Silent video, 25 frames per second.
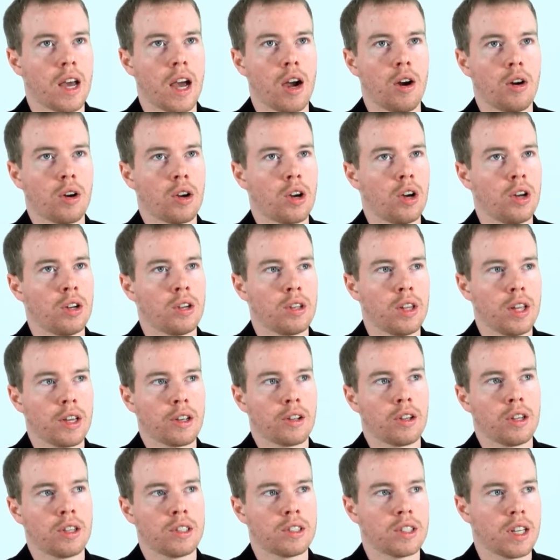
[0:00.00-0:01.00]
Aragorn,
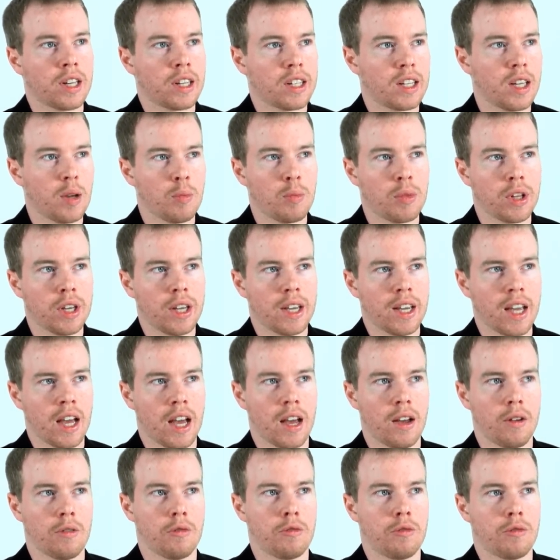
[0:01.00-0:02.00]
Legolas, and Gimli
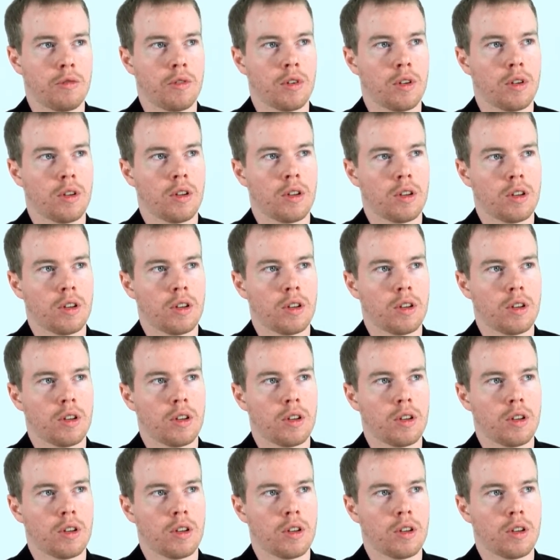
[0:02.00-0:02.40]
have